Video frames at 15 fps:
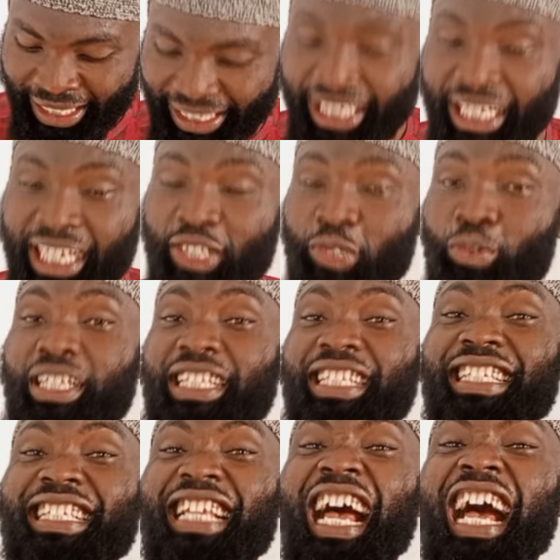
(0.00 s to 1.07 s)
The next word
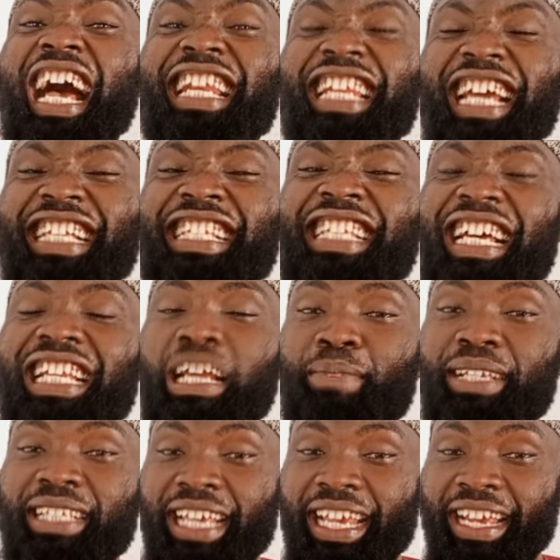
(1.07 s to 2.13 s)
is zada. Zada
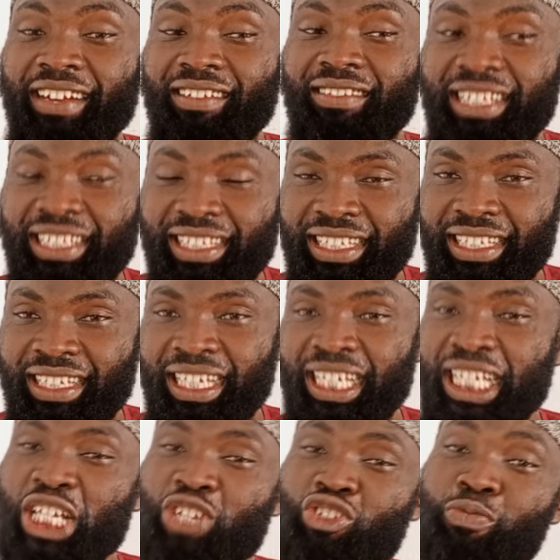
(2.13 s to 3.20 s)
means he increased.
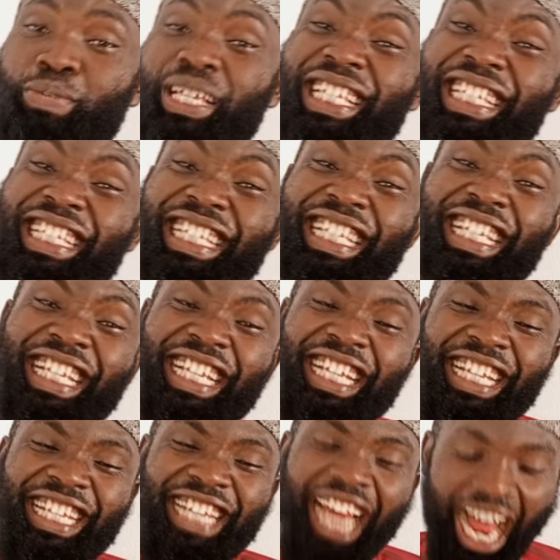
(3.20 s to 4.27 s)
It will be
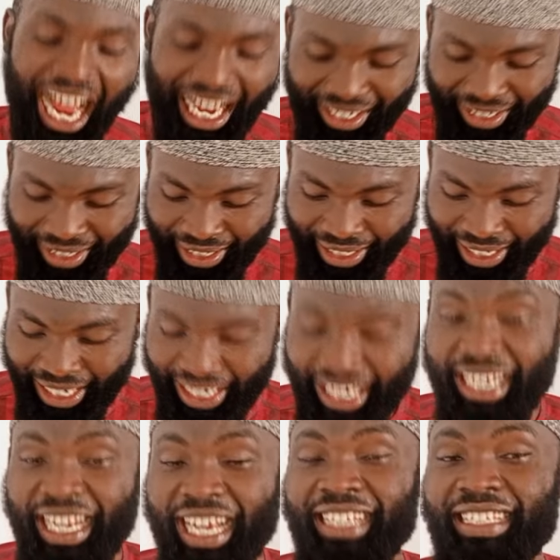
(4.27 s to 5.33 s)
zida.
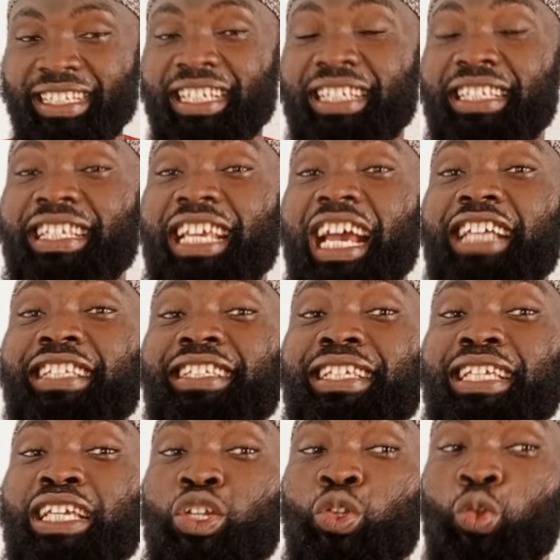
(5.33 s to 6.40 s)
The next is
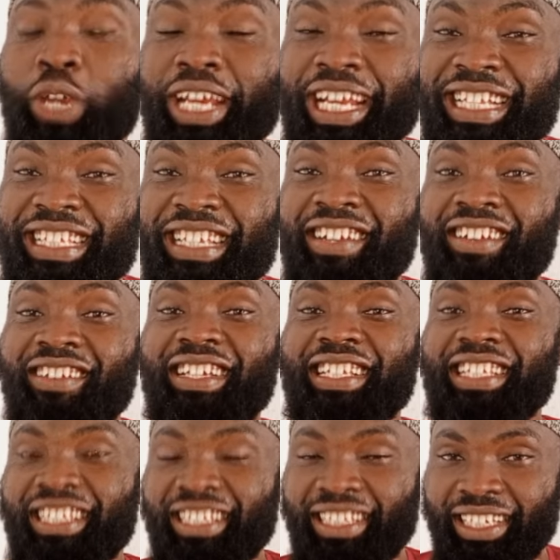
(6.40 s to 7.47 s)
yazidu. He is
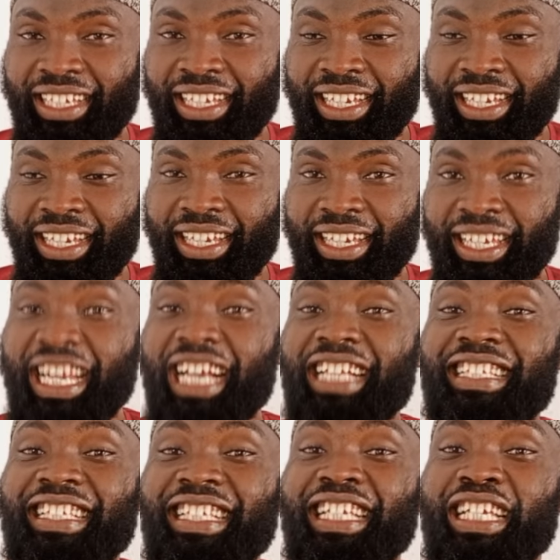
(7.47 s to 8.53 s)
increasing.
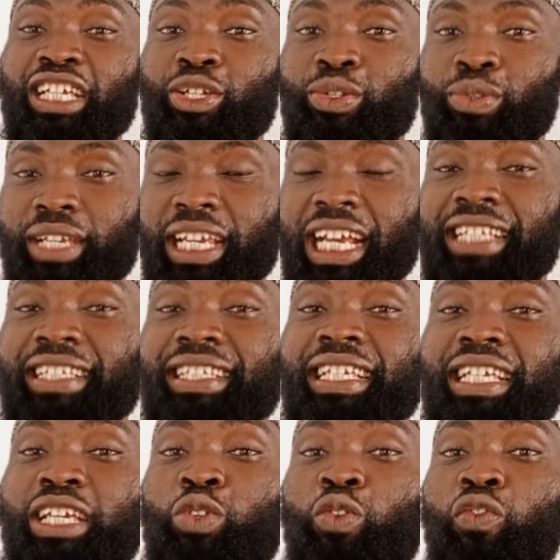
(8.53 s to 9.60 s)

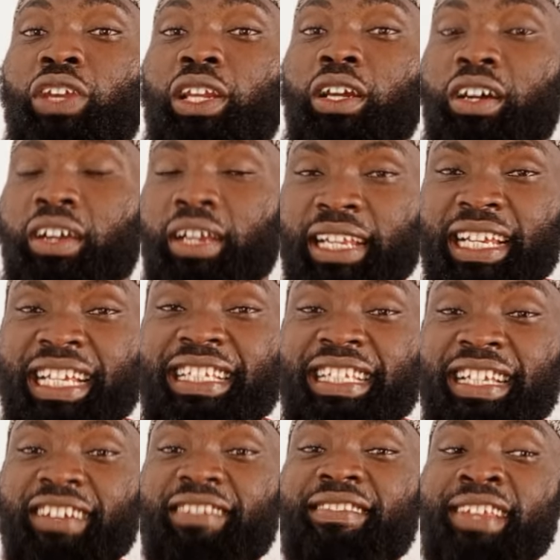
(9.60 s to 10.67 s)
Yazidu fil khair. He is
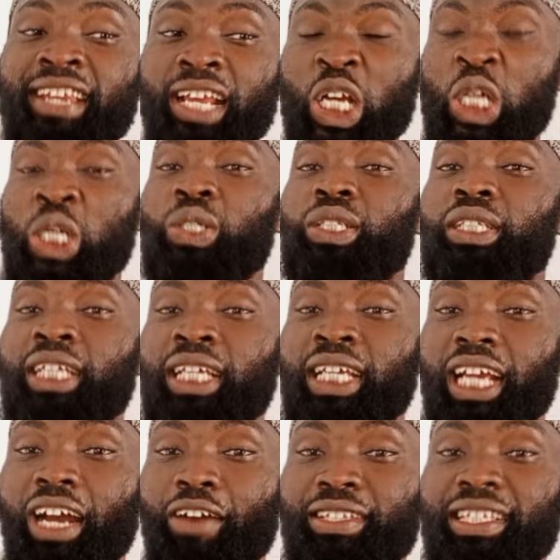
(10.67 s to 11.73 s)
increasing in good.
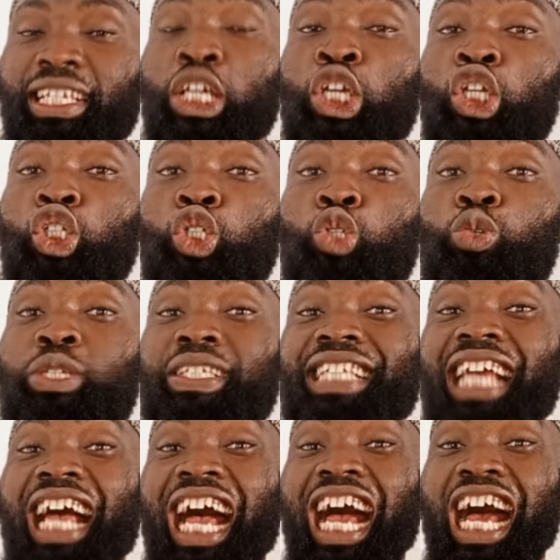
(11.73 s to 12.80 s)
I will say
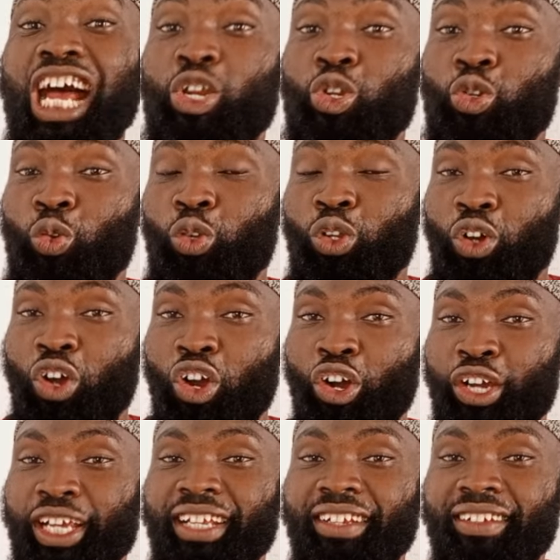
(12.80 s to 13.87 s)
yuzadul
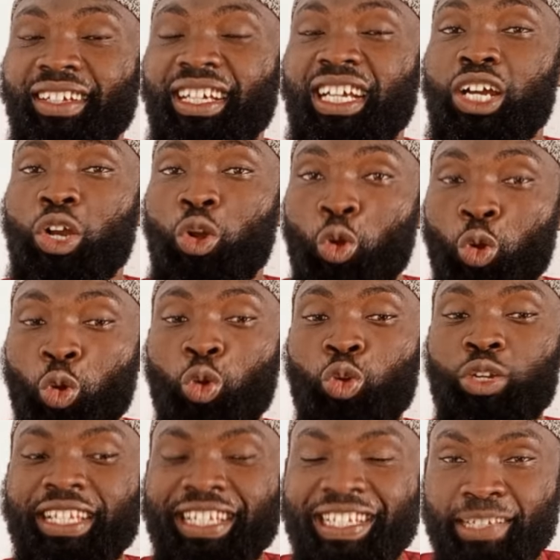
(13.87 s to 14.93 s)
khair.
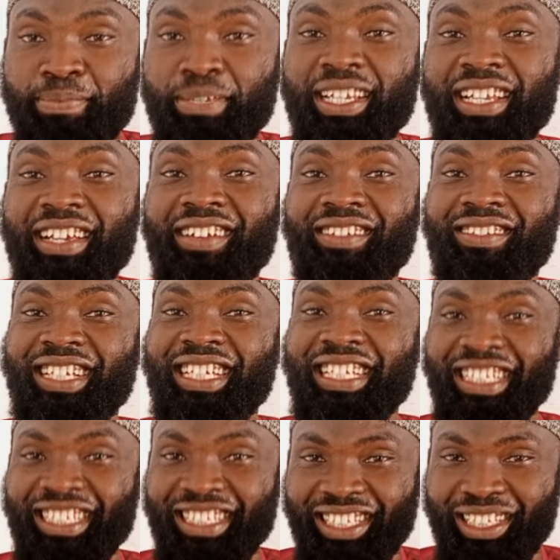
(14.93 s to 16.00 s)
Good is being
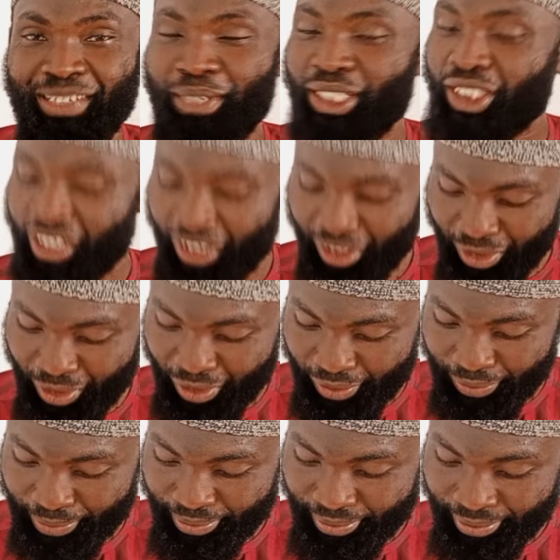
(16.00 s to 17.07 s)
increased. MashaAllah.
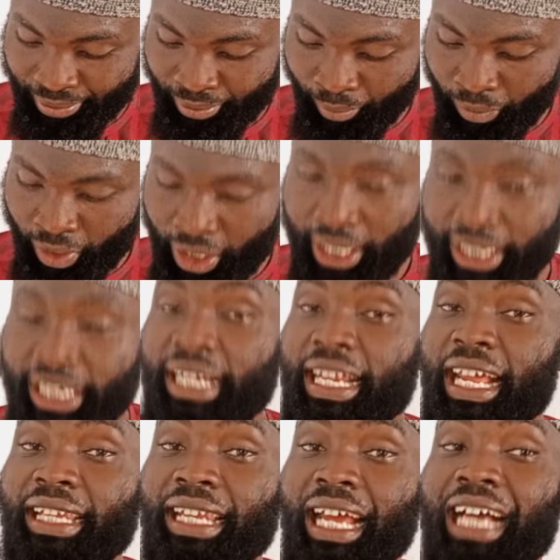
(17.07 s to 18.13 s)

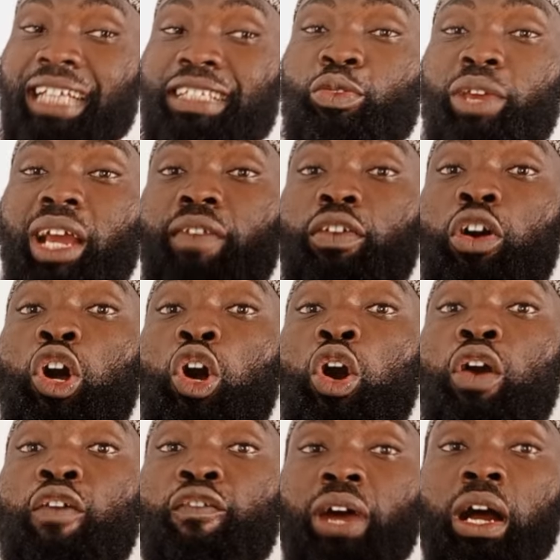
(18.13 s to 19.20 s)
The last we have
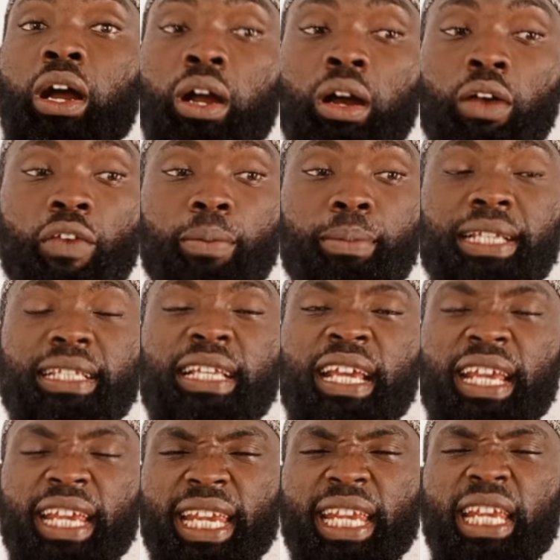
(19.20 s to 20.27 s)
khofa. Khofa means
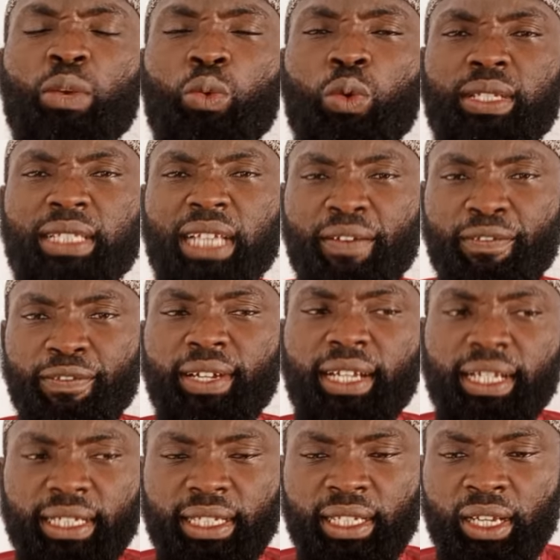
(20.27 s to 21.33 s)
he was
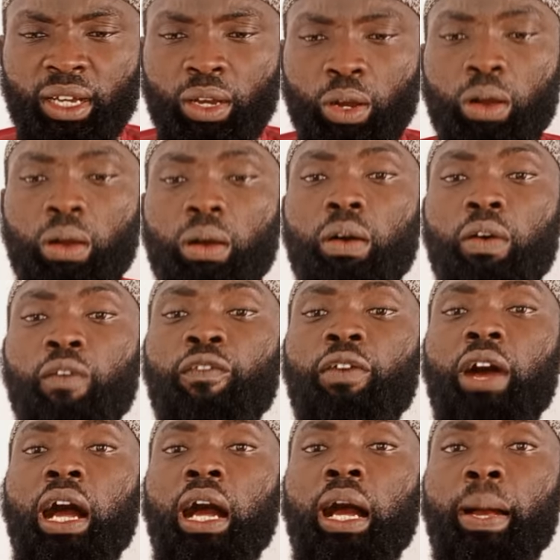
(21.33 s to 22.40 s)
afraid.
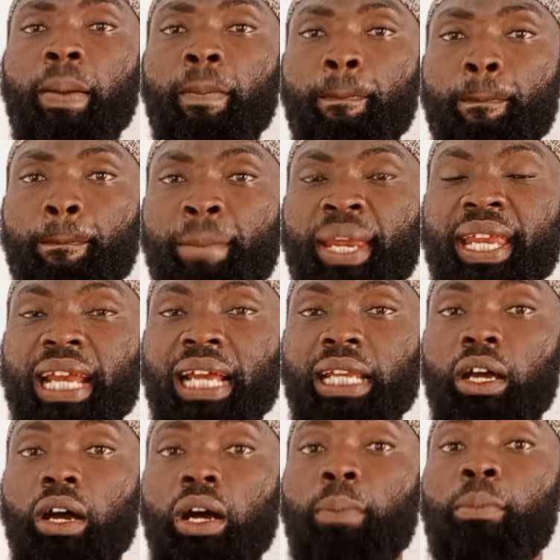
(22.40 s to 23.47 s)
Khofa min
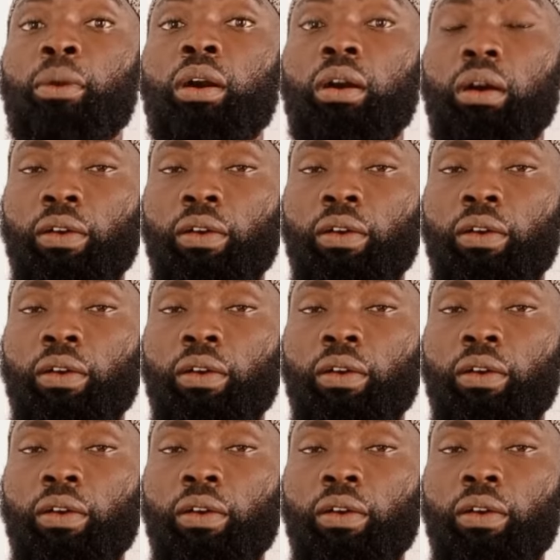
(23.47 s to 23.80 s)
al-tan